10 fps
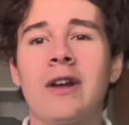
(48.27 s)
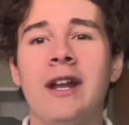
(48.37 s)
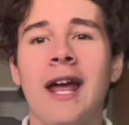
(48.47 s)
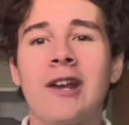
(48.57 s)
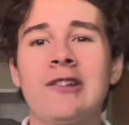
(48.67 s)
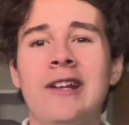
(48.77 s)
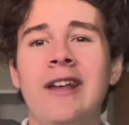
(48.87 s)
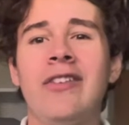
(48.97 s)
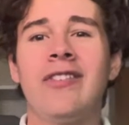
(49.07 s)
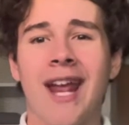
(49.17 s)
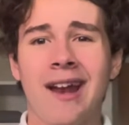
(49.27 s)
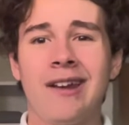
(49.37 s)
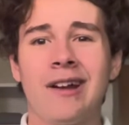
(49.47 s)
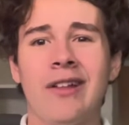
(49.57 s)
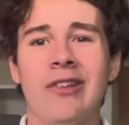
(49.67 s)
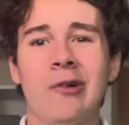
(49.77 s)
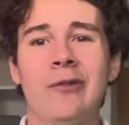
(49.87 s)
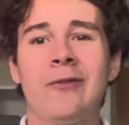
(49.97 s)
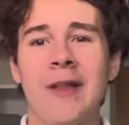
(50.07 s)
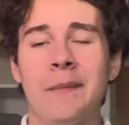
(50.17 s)
can actually stand on its own
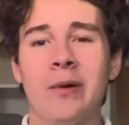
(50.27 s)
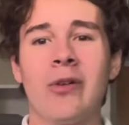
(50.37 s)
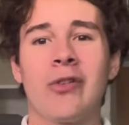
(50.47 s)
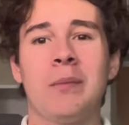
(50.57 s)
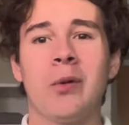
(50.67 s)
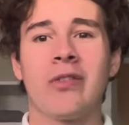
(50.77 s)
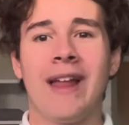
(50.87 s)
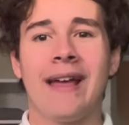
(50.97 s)
flippers, almost like